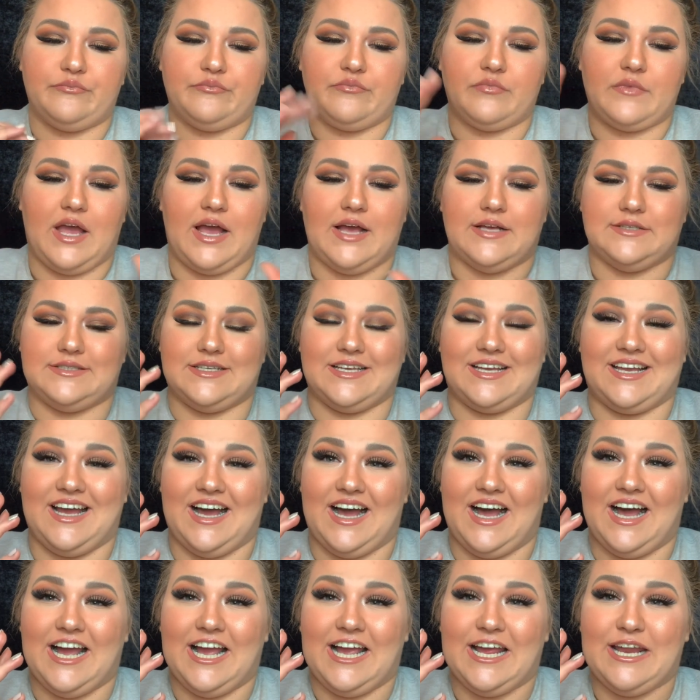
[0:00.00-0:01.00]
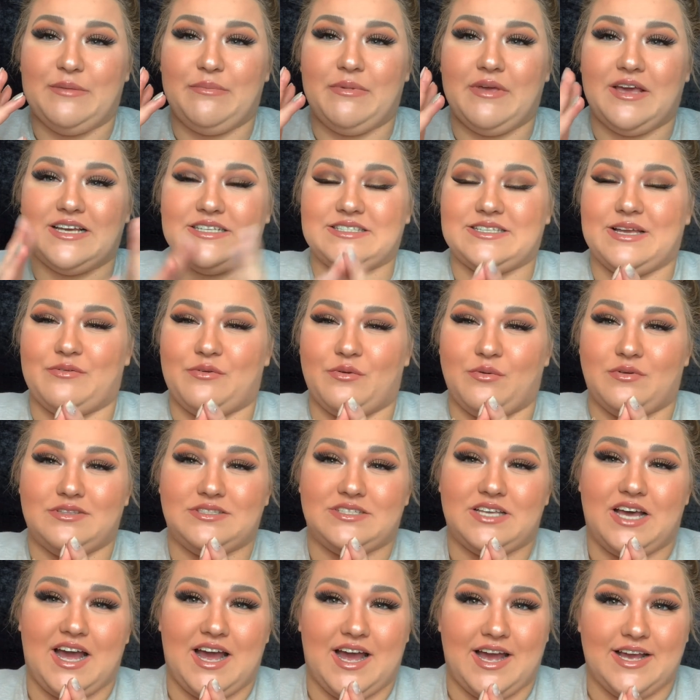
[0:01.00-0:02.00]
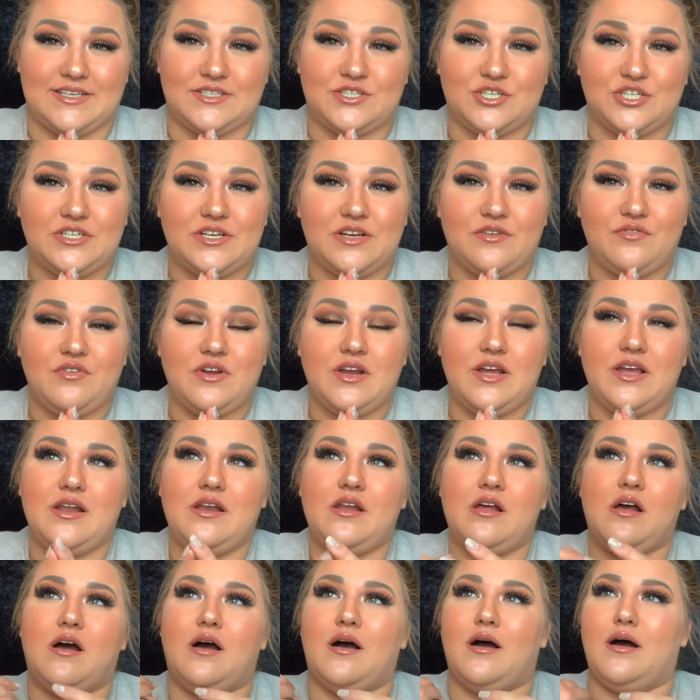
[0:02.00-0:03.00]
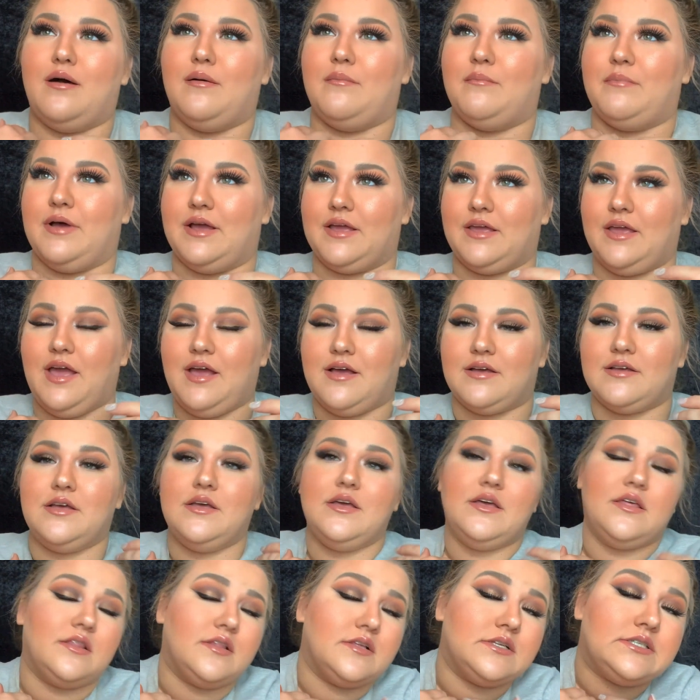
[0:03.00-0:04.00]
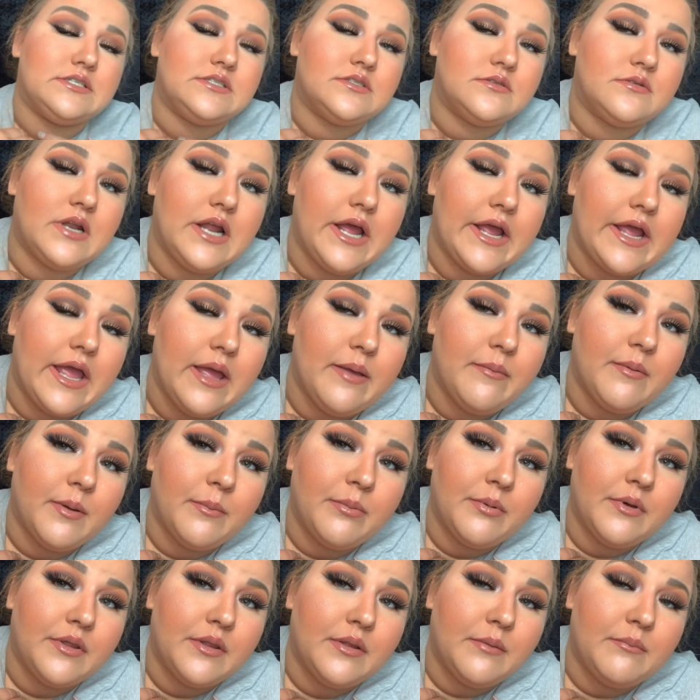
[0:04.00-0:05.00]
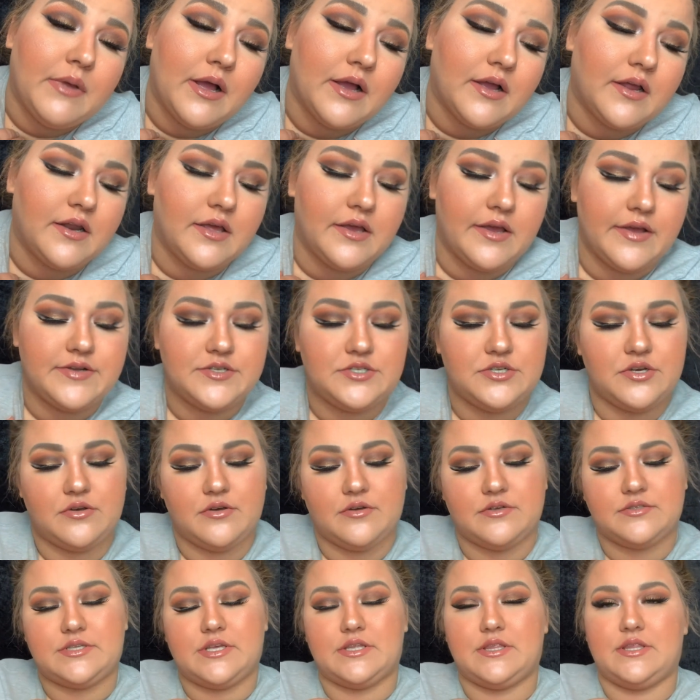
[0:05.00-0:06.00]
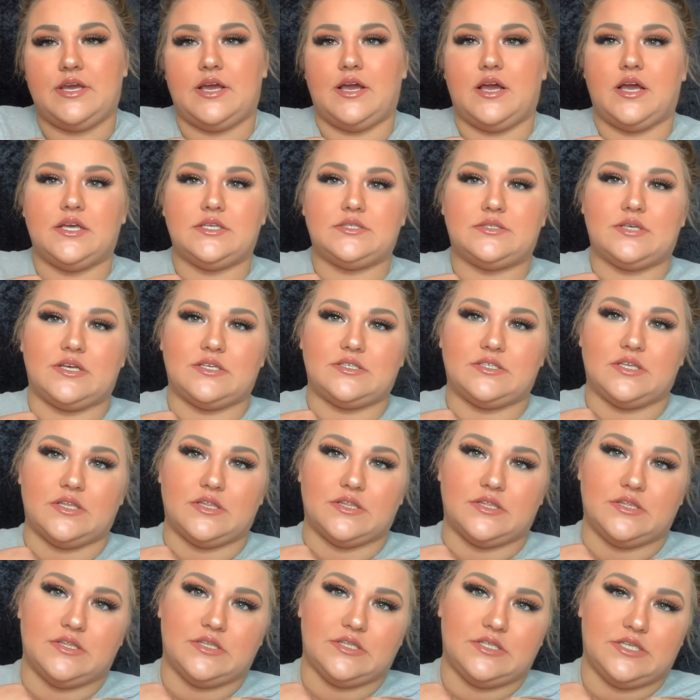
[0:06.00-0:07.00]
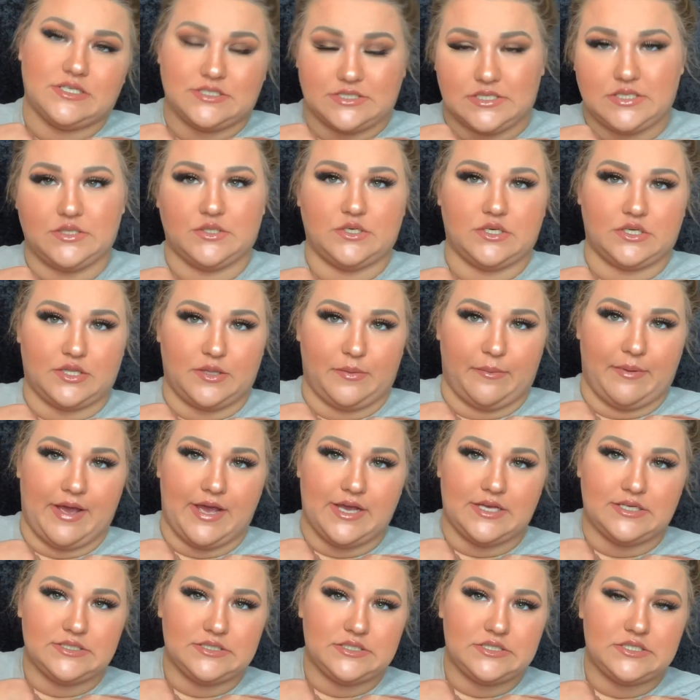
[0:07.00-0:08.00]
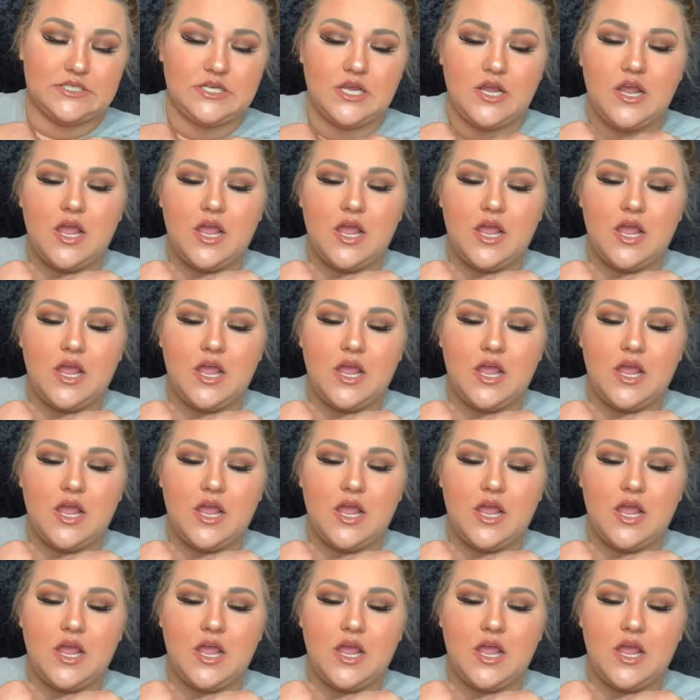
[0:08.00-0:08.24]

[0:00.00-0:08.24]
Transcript: as a guide, because everyone's eyes are different. But yeah, this is what I came up with. I'm not gonna get too close on the eyes because it doesn't look the best.